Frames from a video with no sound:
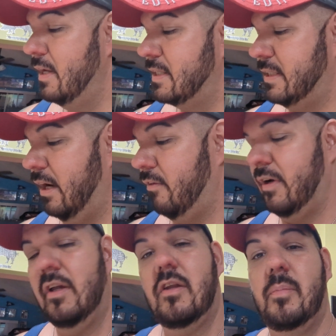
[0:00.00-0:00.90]

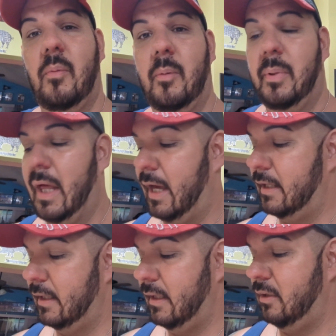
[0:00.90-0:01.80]
celery a little bit more
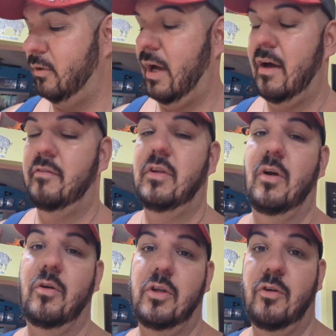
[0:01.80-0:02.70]
bland, and then you have
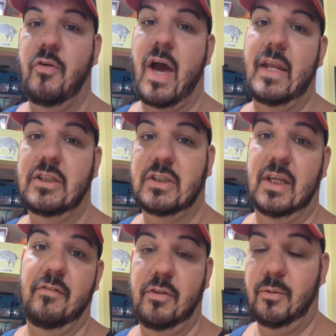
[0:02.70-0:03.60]
your radish to
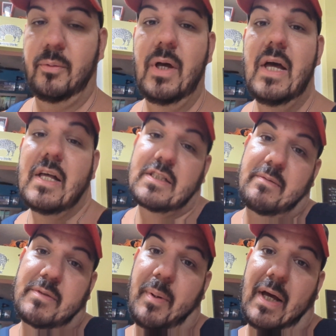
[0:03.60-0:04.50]
give you
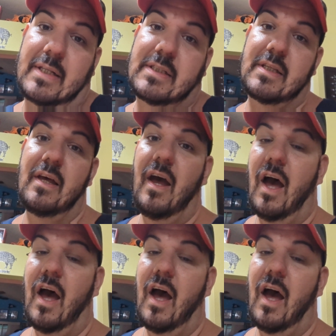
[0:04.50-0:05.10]
some spice.